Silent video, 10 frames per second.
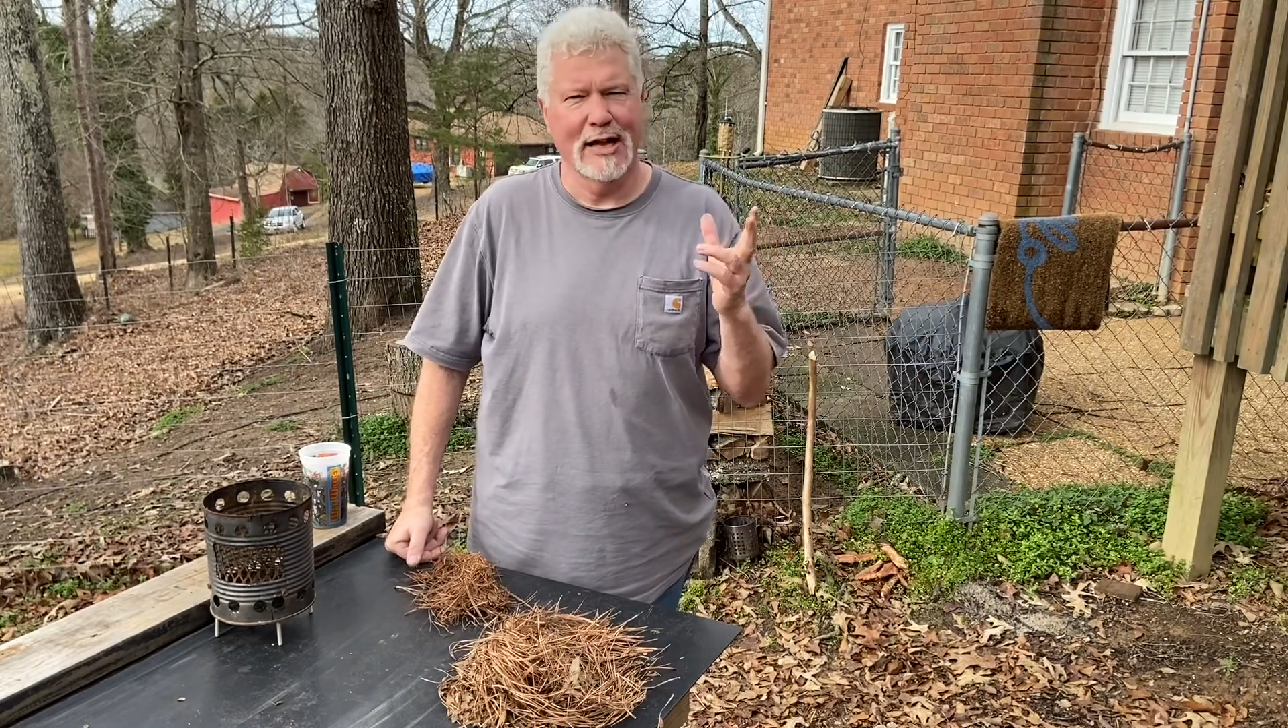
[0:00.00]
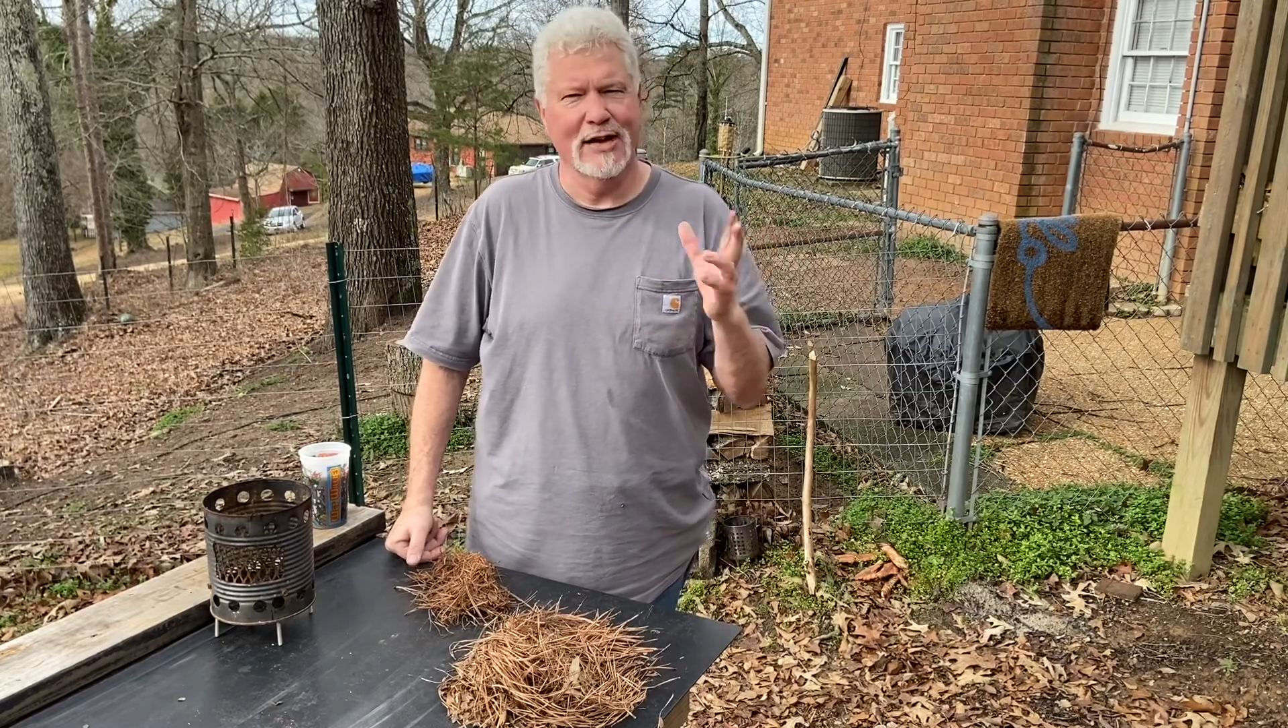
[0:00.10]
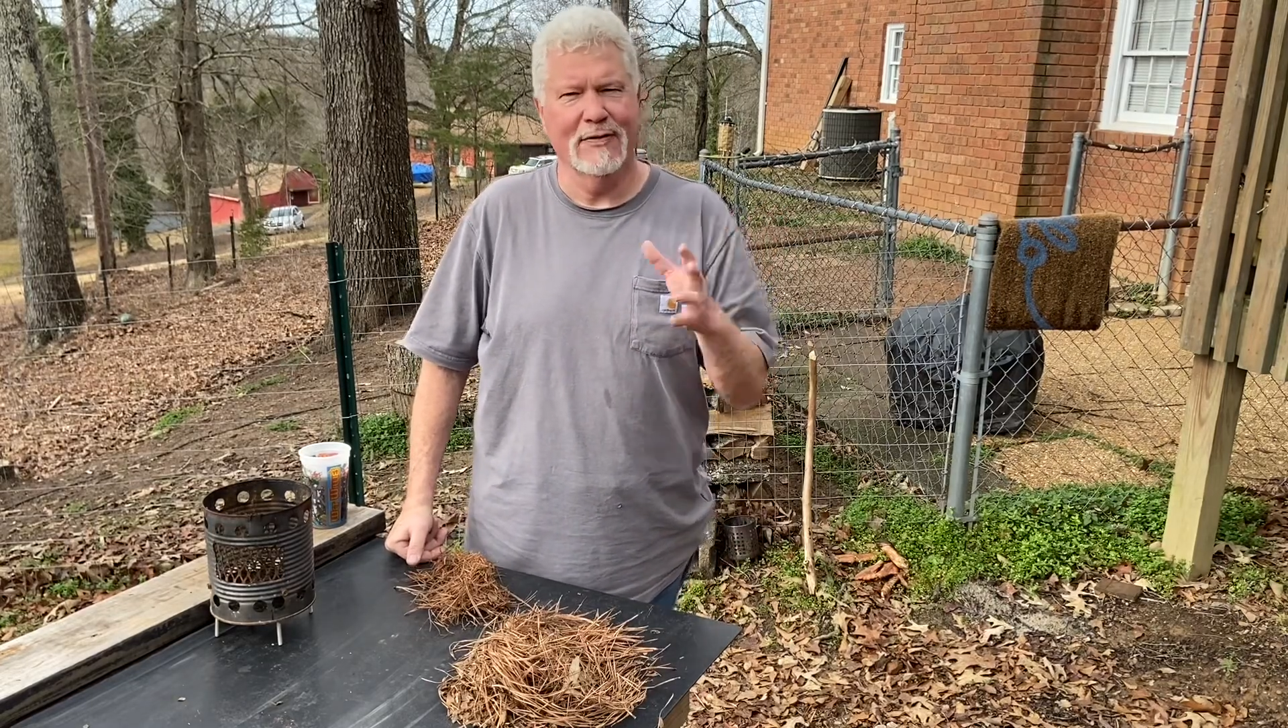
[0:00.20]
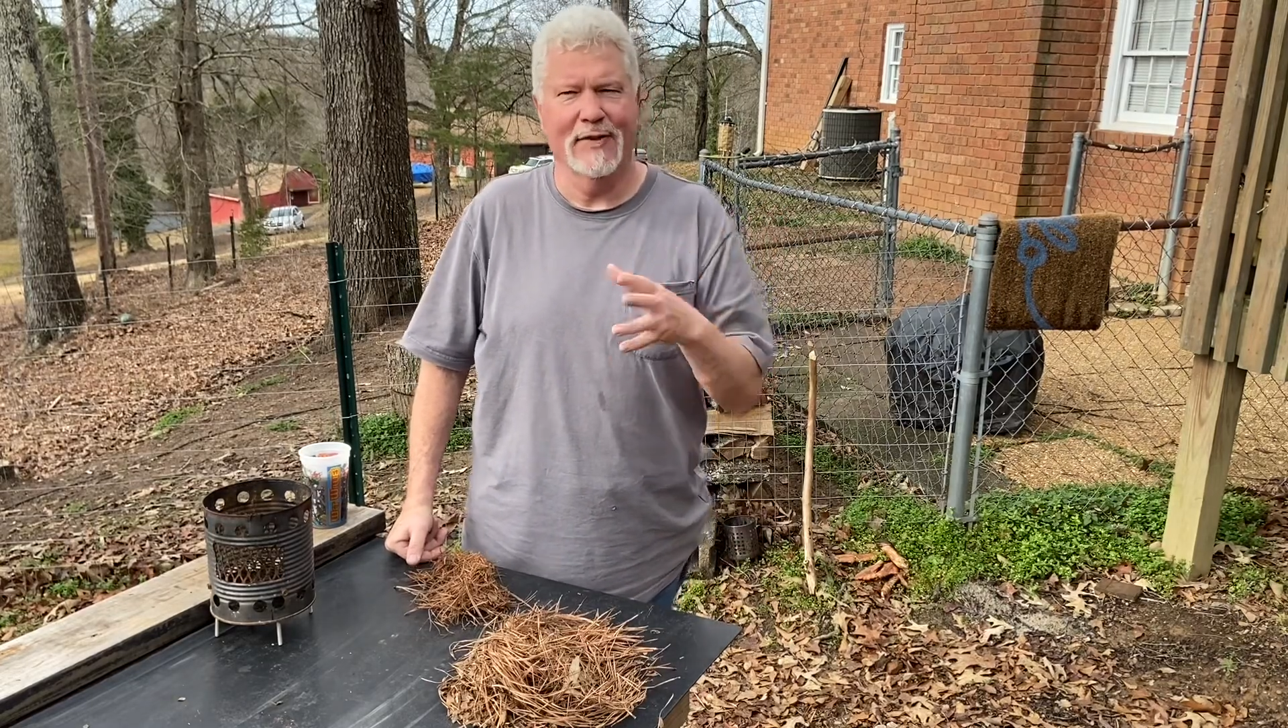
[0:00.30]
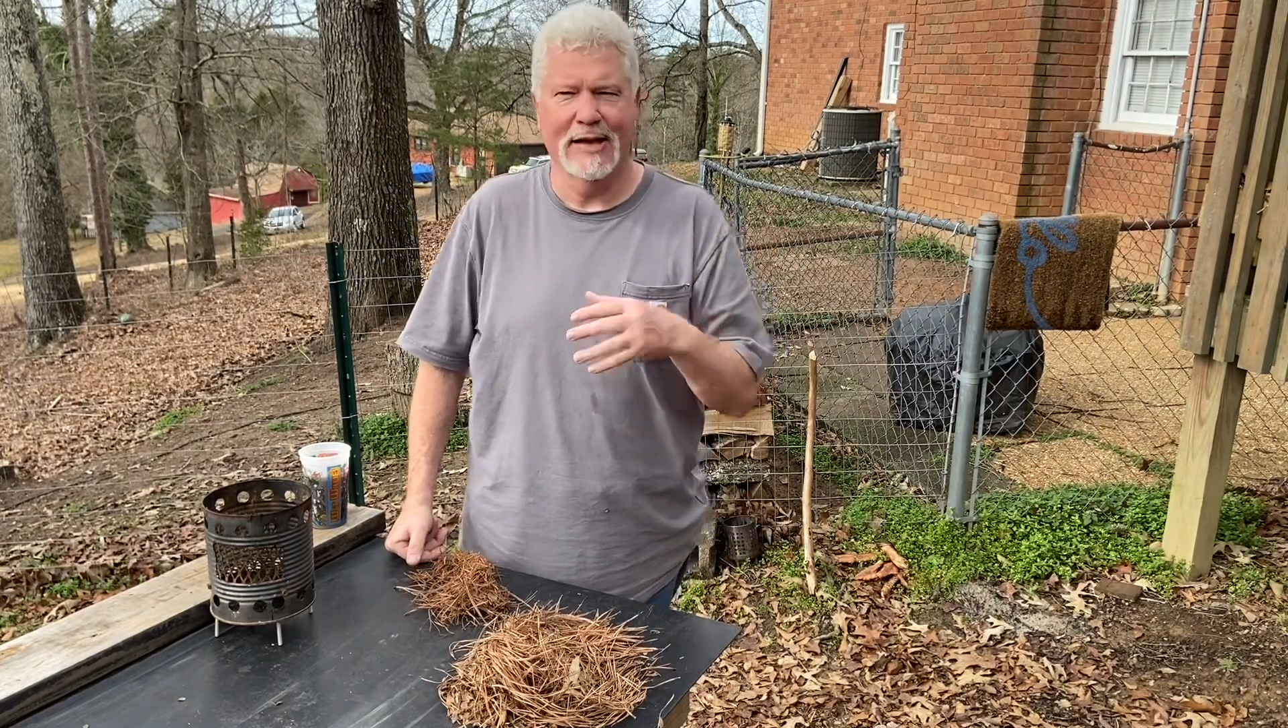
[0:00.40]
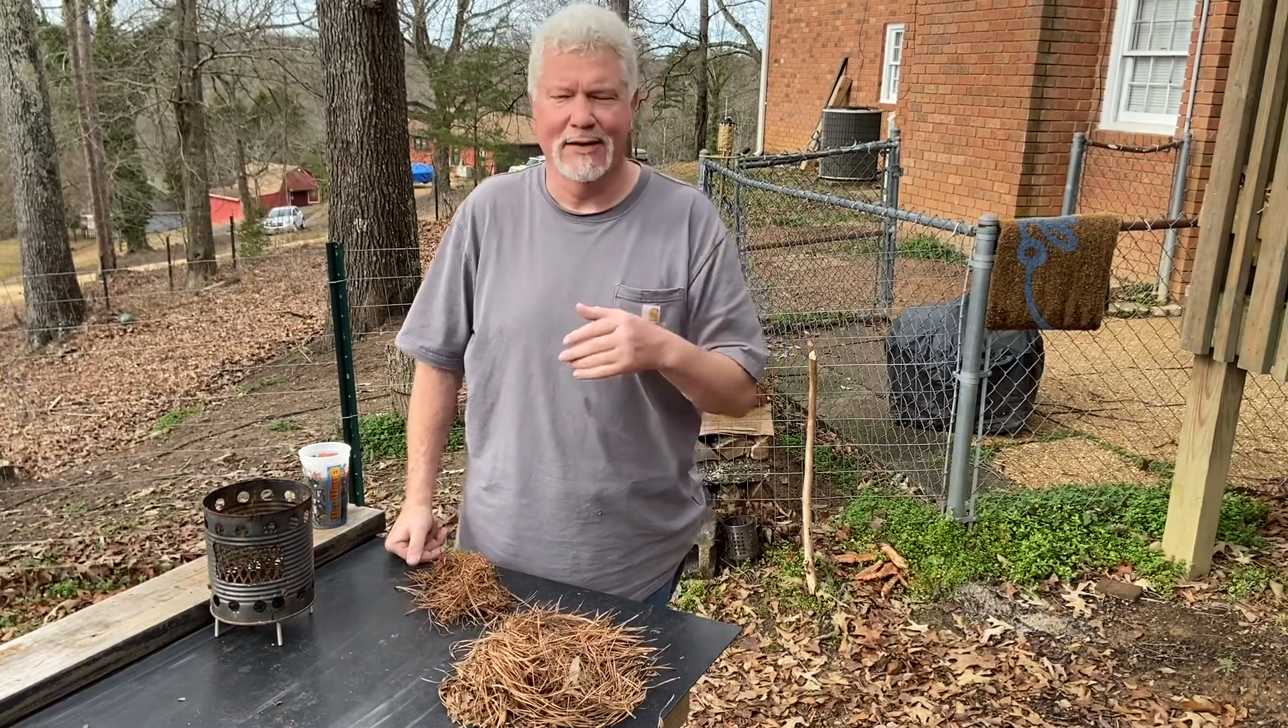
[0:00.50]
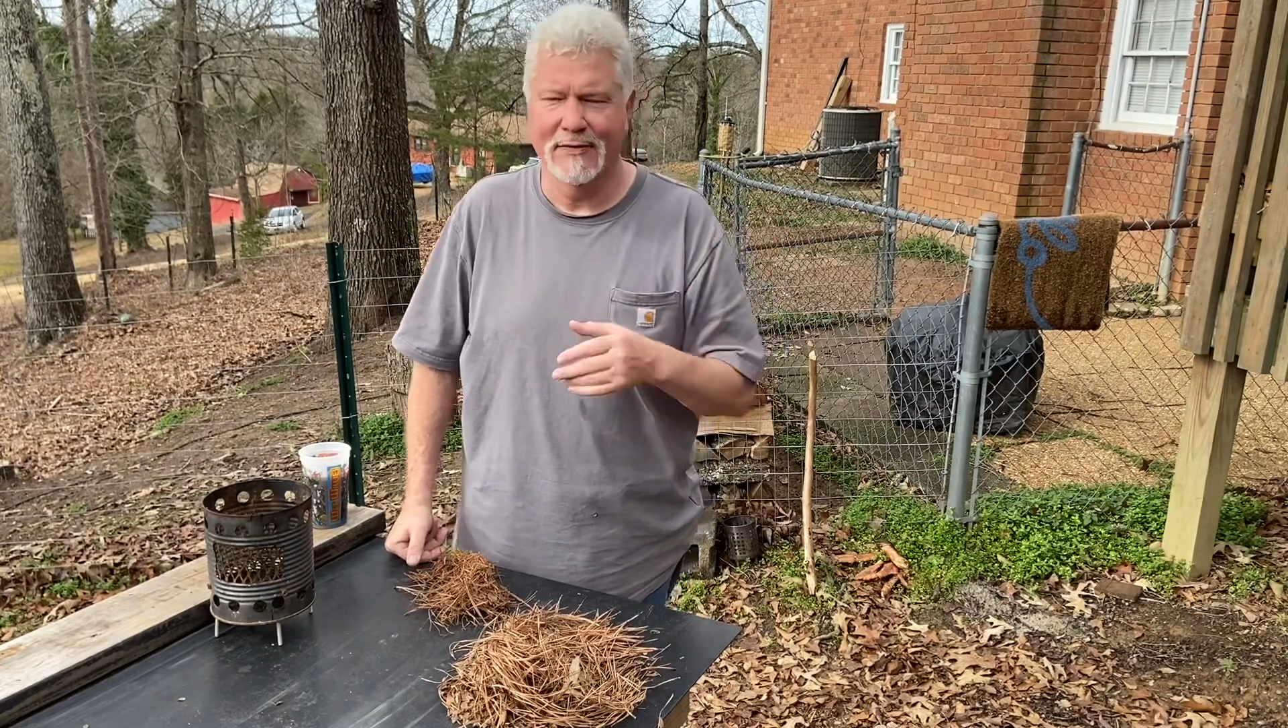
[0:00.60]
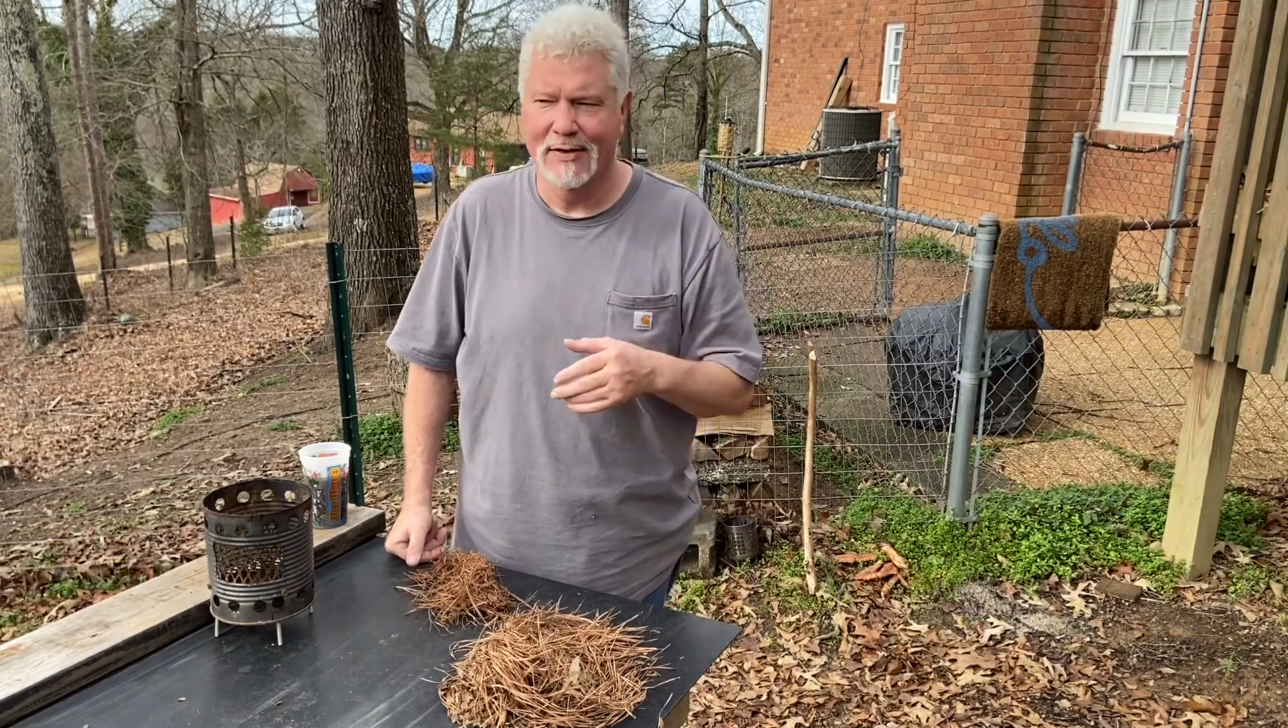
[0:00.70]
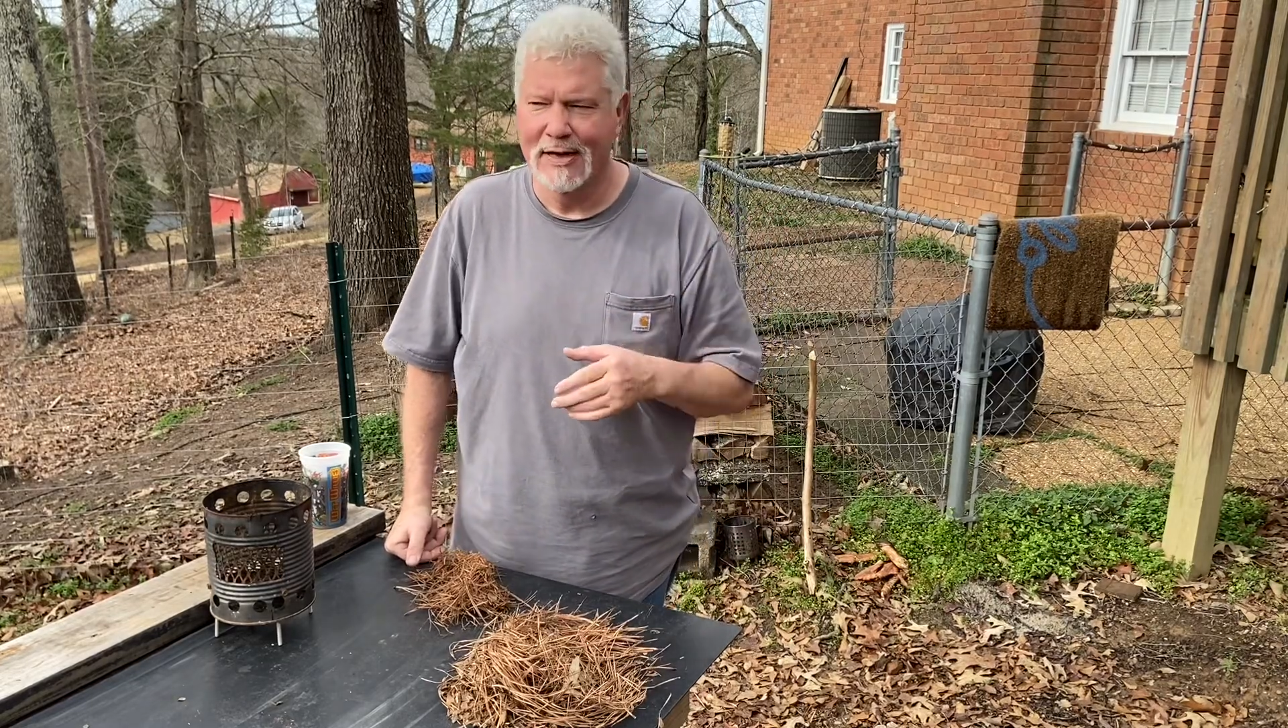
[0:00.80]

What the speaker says: Innovative